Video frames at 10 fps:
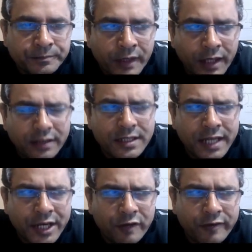and this kind
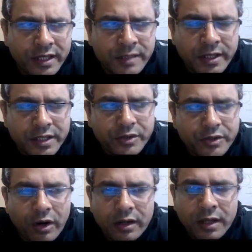of arrangement is
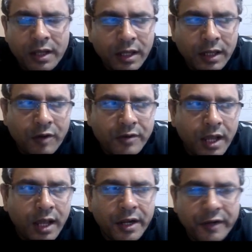called counter
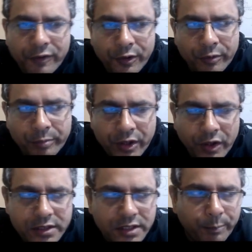current flow, because the